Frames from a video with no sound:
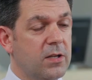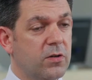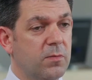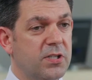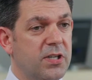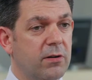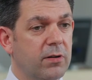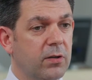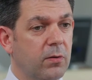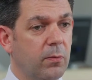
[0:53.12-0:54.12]
The core
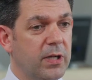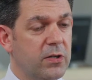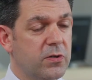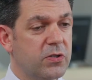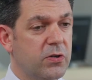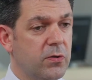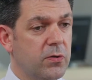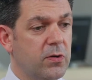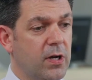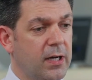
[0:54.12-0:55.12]
material, we use
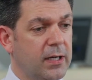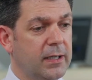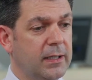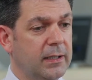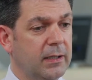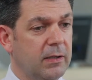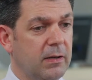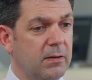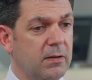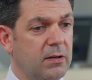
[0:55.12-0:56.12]
two
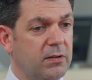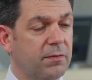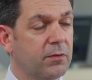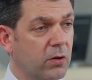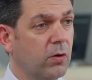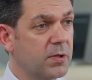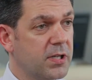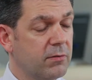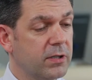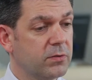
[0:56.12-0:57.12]
different core
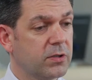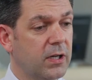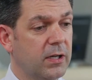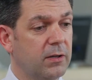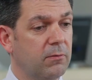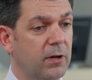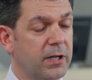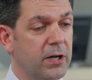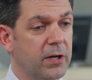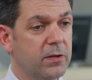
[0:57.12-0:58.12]
materials
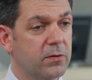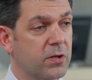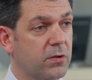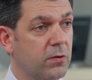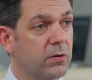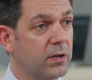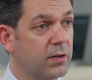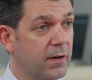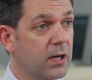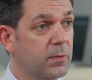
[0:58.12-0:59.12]
right now. There's a third in
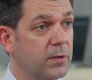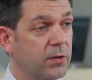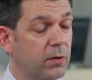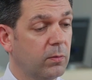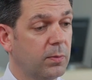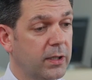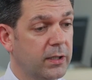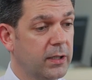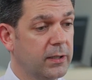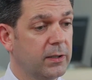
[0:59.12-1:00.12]
development that
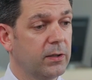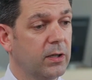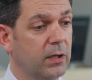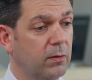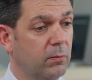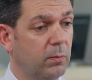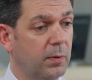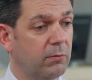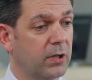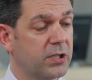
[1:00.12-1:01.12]
will
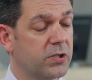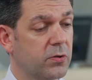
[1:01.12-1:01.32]
be released